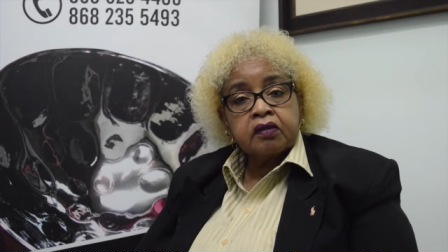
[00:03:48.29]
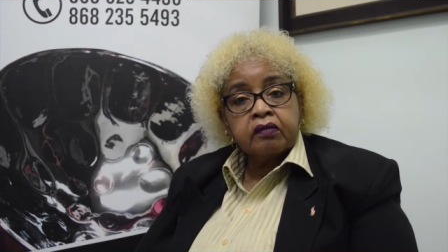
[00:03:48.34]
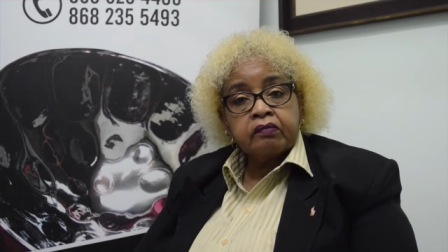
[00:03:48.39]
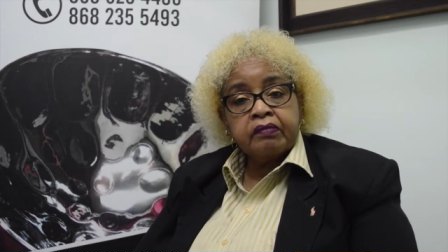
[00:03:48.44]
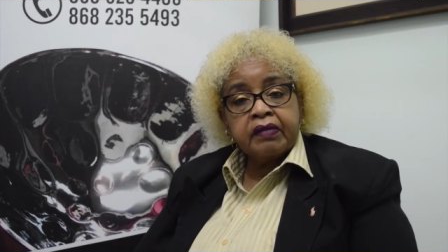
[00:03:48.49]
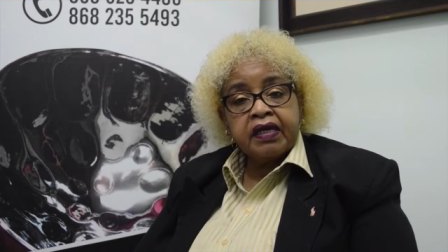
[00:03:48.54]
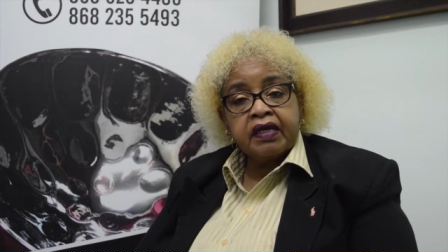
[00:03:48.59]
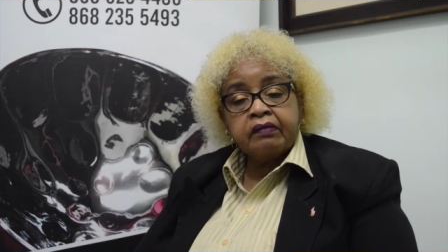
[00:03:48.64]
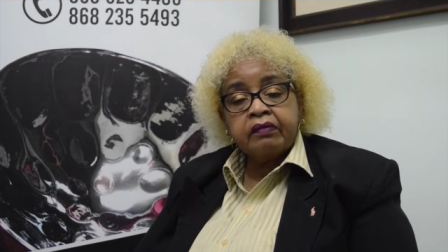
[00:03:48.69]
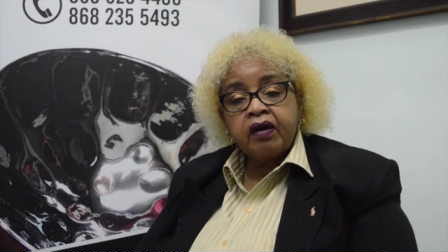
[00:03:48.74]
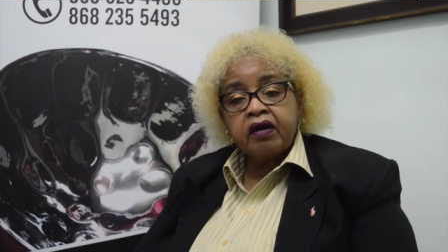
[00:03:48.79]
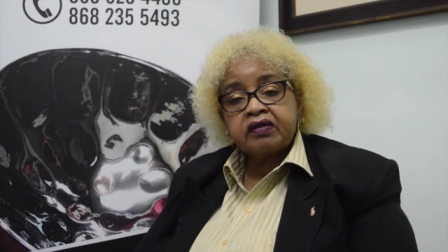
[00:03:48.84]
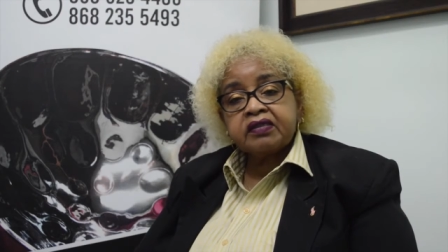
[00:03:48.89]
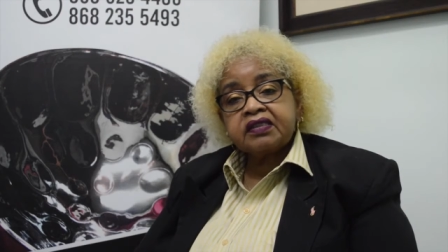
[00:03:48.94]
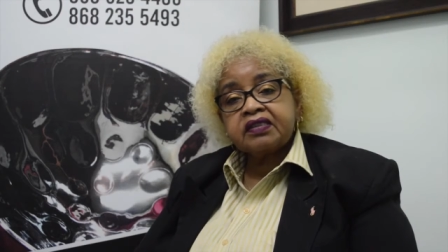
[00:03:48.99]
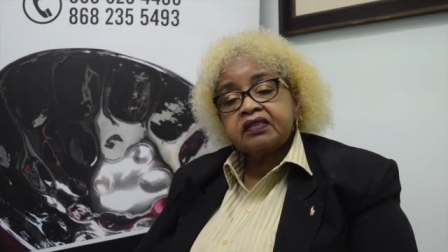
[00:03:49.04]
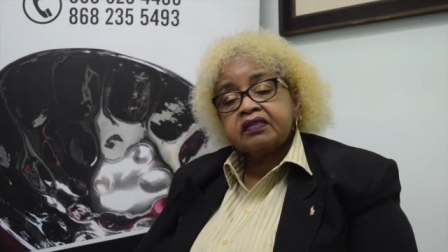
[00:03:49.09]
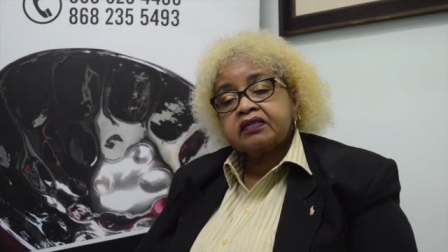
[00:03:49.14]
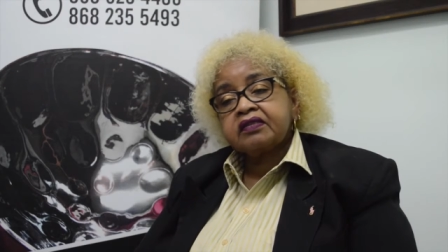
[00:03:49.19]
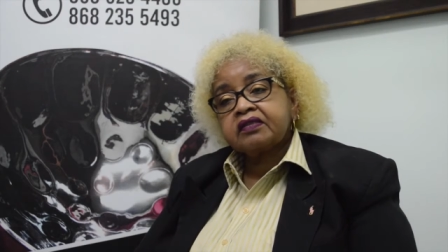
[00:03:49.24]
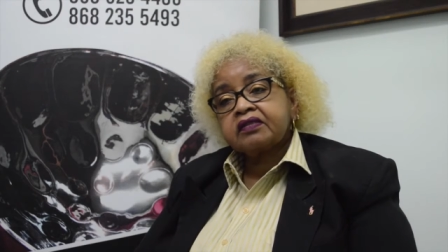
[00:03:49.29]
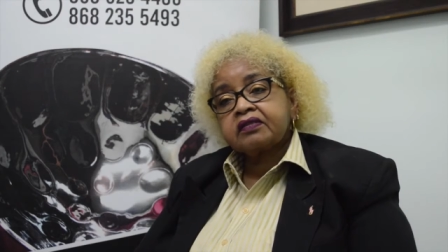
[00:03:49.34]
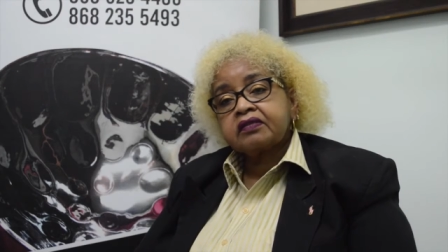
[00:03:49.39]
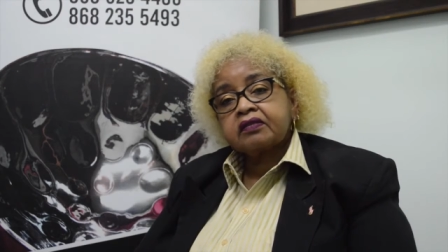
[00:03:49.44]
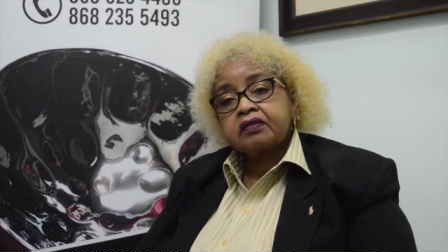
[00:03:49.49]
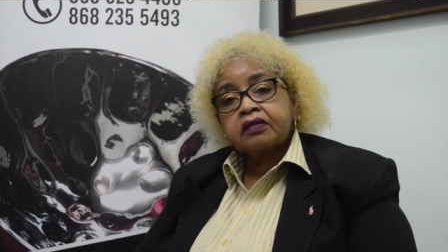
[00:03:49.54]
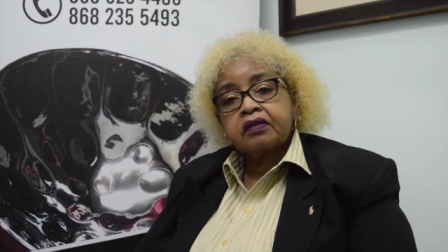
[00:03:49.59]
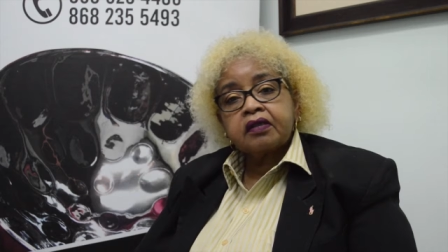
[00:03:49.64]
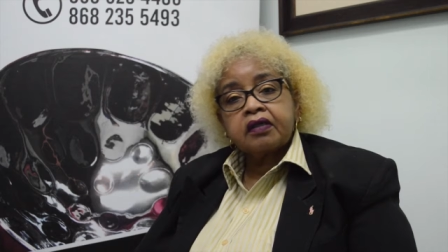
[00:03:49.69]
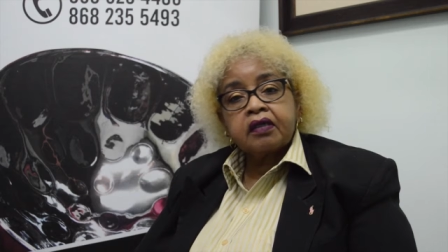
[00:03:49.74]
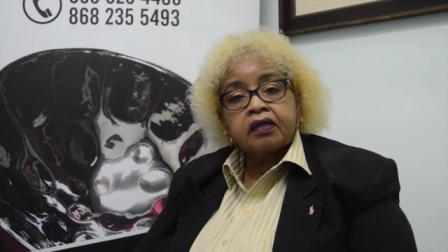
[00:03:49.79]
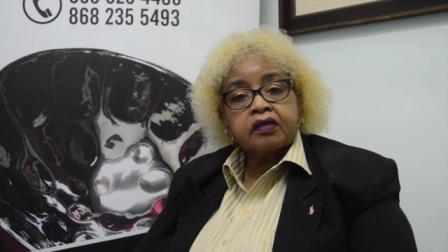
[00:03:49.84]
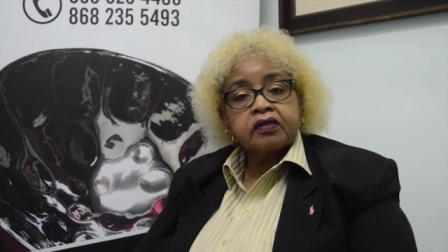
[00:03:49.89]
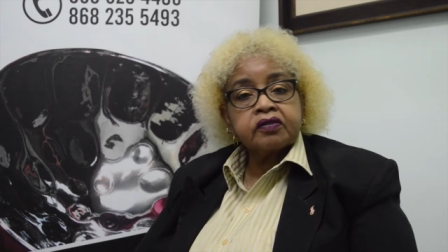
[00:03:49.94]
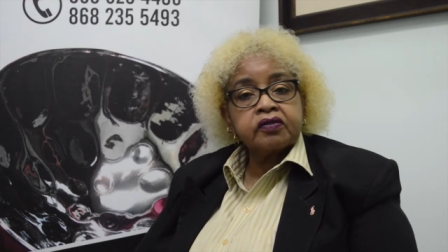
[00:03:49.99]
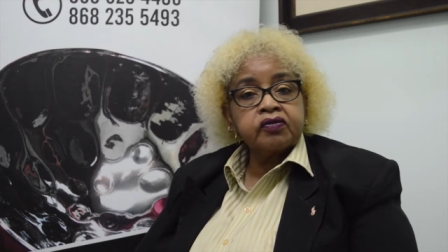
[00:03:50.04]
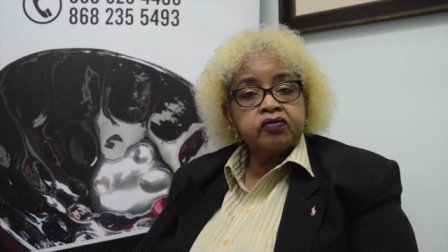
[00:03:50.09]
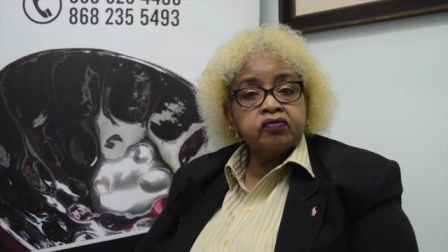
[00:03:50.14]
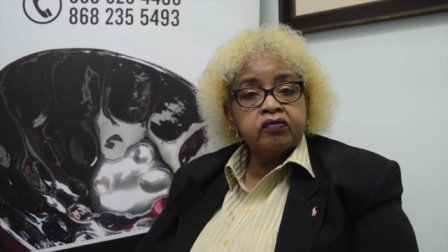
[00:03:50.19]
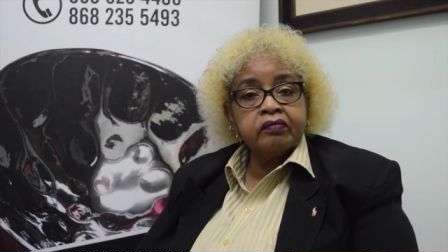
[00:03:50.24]
mailboxes,
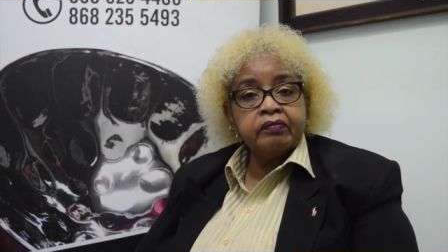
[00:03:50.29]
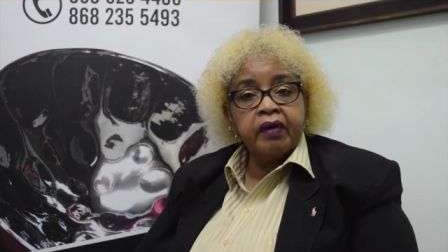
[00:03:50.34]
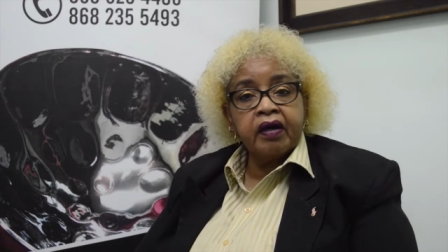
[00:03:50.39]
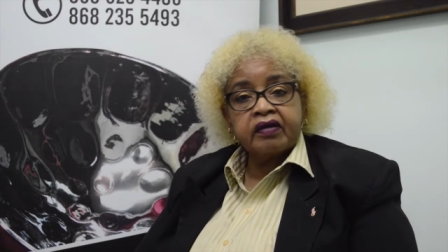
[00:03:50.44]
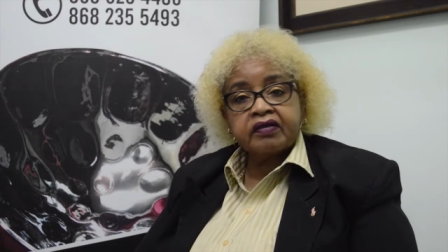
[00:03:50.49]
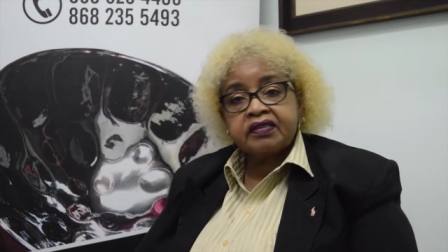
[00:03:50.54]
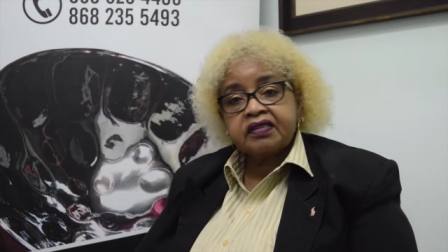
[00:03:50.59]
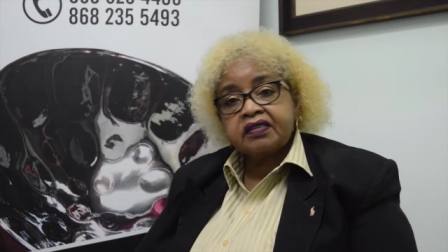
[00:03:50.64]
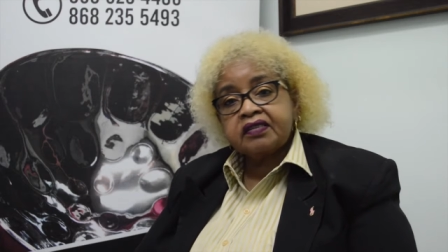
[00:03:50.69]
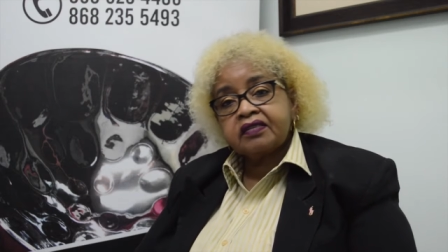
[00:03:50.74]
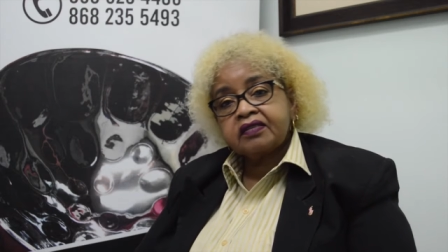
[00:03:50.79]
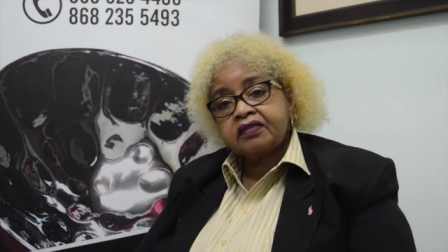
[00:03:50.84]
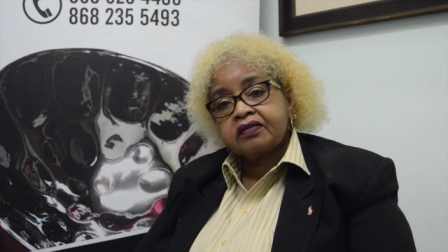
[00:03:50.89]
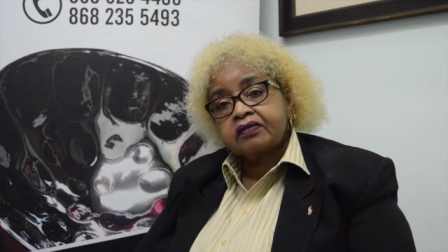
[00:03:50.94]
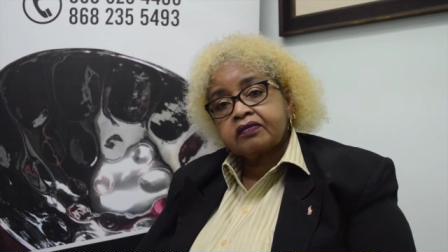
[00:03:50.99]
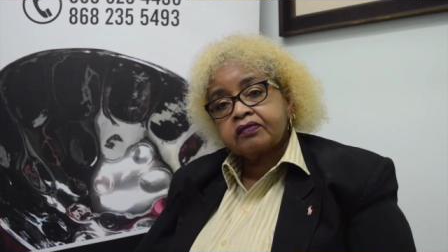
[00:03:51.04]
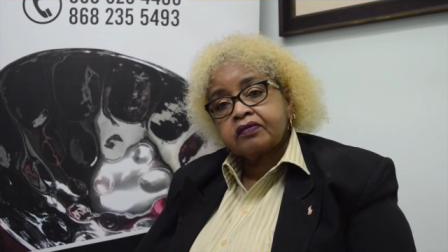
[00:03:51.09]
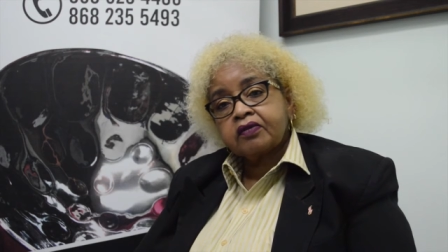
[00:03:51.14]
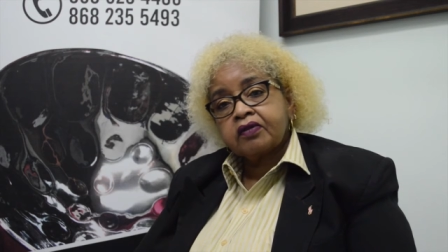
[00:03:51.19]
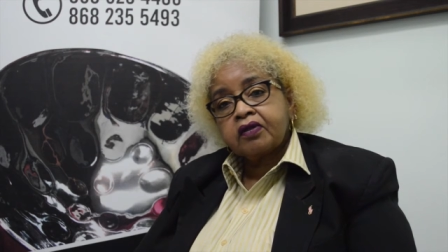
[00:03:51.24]
toolboxes,